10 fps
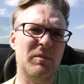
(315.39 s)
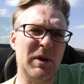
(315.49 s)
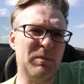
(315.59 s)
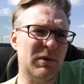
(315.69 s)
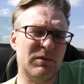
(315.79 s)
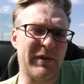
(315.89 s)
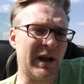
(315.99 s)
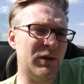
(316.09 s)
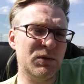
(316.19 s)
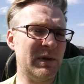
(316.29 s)
People
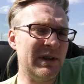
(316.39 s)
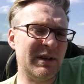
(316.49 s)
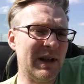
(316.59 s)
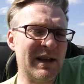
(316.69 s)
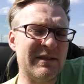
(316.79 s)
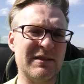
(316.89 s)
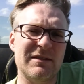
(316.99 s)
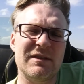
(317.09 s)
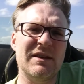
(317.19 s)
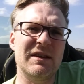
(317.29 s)
value it
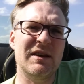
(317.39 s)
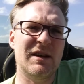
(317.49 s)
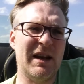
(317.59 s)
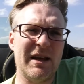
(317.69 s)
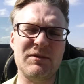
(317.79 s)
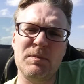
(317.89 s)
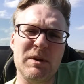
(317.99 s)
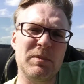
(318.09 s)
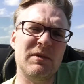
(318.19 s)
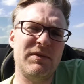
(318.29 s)
less. Huh? Less
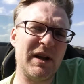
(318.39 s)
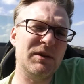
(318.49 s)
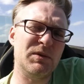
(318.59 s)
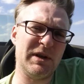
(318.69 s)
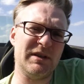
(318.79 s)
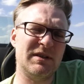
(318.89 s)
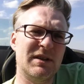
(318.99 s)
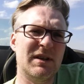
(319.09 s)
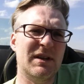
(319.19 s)
people value it.